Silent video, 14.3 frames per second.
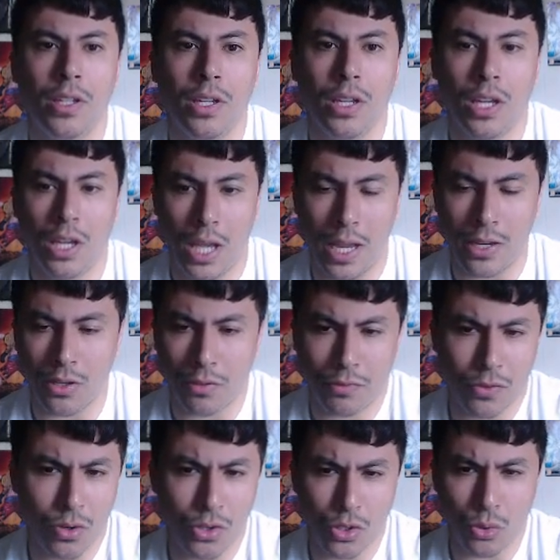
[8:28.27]
And of
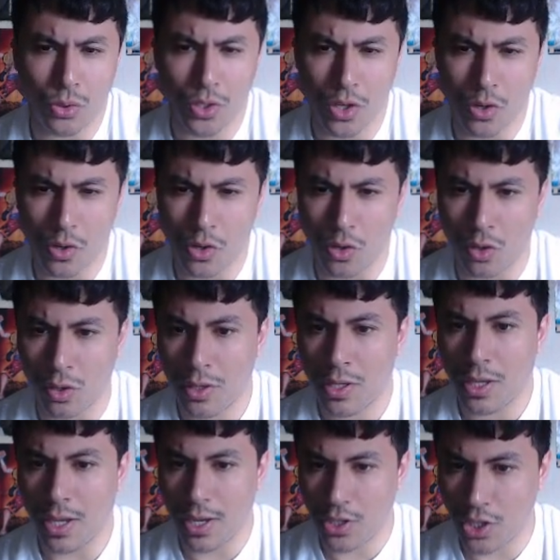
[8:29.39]
course you're also doing your
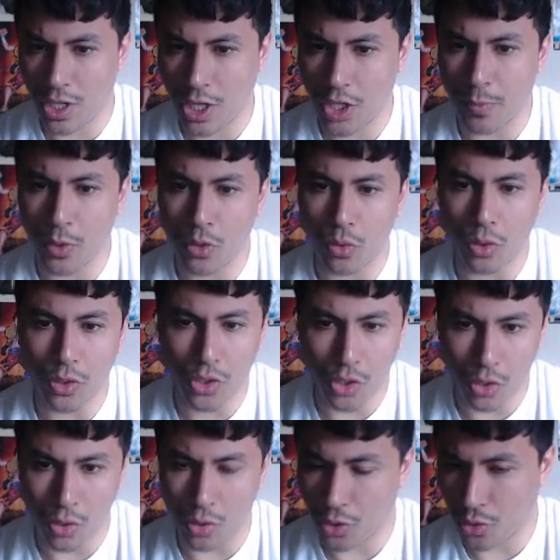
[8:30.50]
Ichikishima draw too,
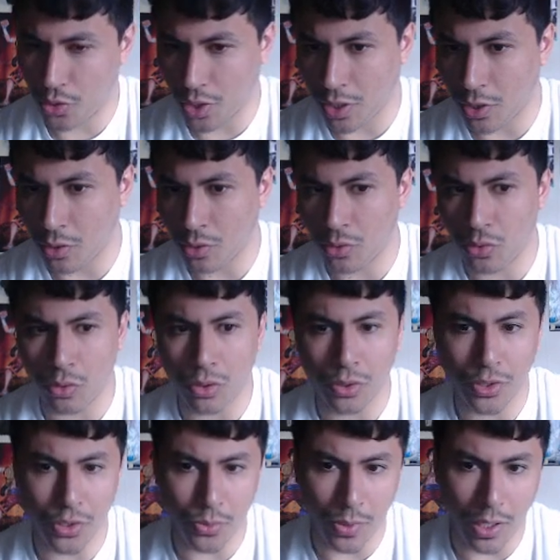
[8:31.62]
your Susanoo draws
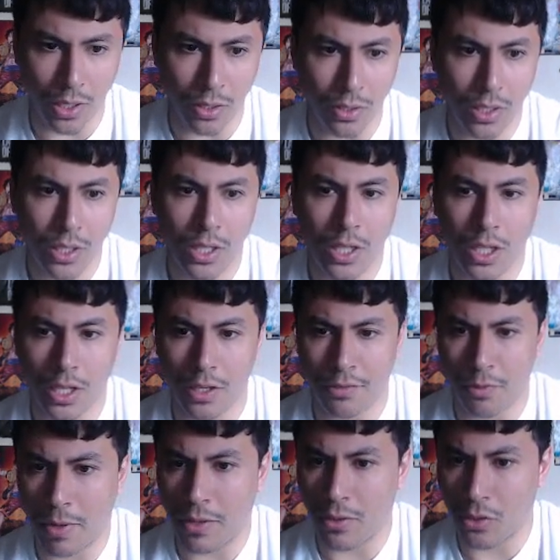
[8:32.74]
as well, if you're
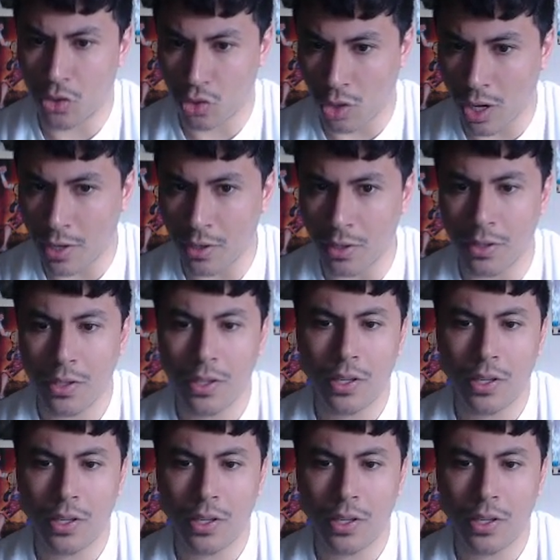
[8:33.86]
playing the Strider.